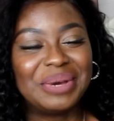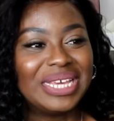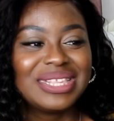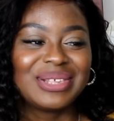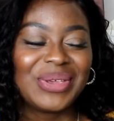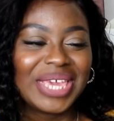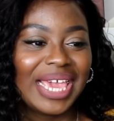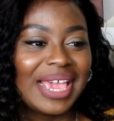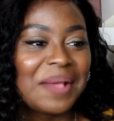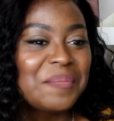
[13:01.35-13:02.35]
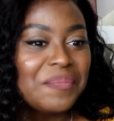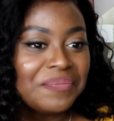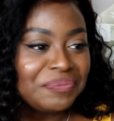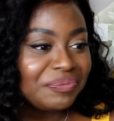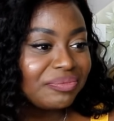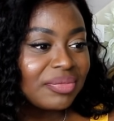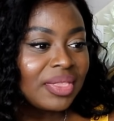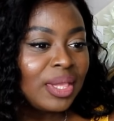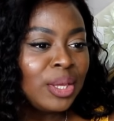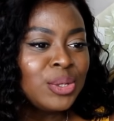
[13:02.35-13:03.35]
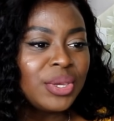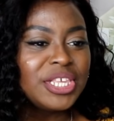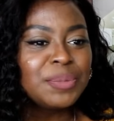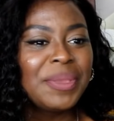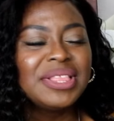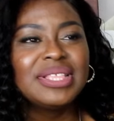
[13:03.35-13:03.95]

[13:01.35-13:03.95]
but it's okay. So he spent the